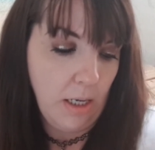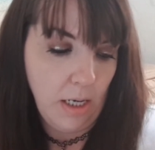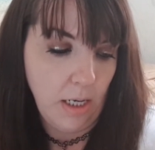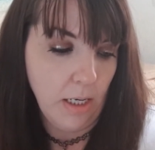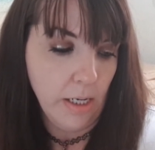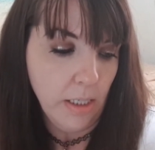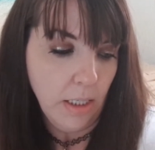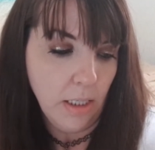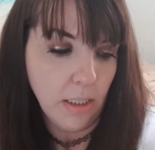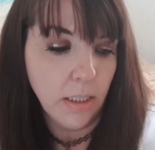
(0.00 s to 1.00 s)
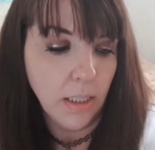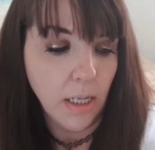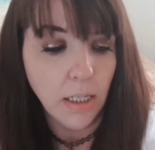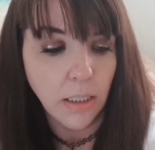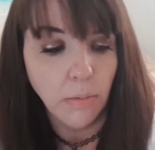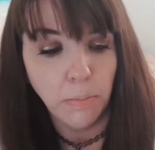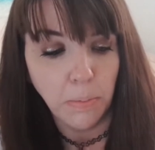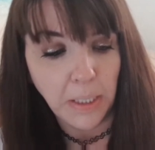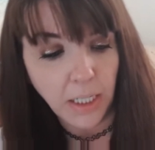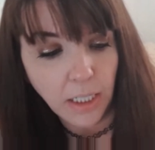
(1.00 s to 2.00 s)
And it says
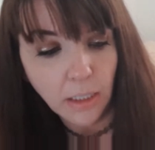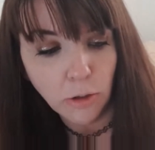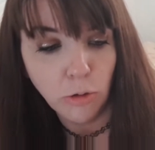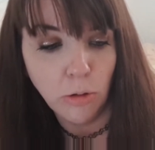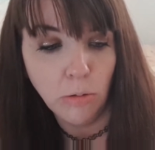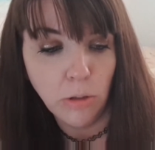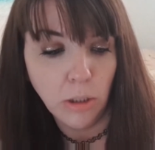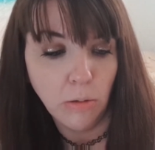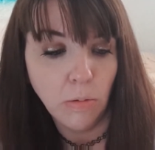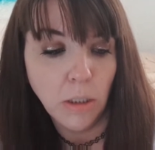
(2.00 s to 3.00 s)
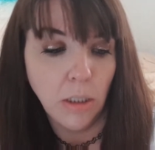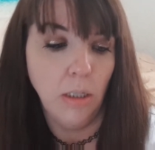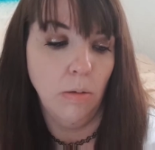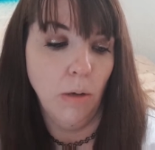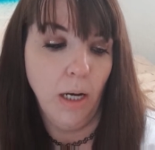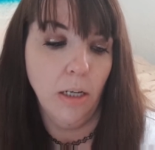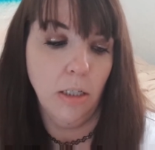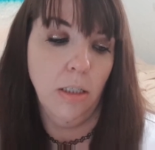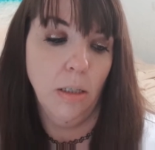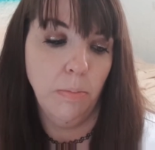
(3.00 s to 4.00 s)
be true to you.
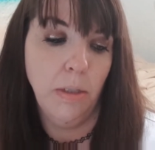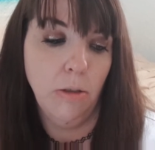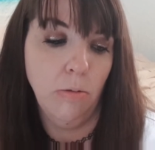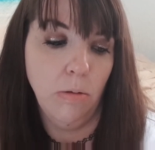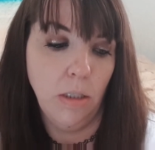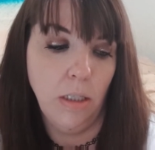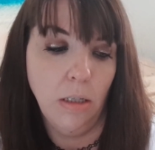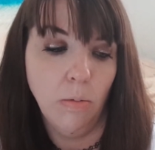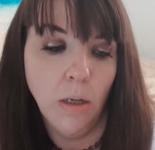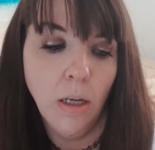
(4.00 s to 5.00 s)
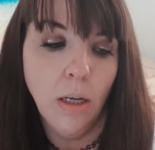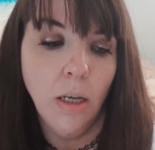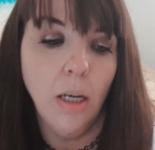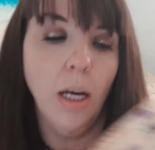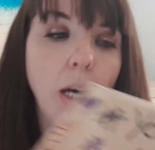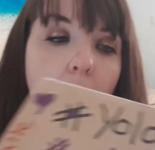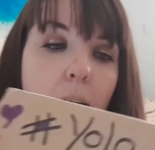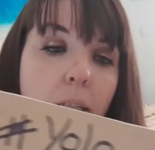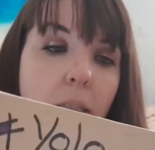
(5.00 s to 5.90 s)
Hashtag be true to you. And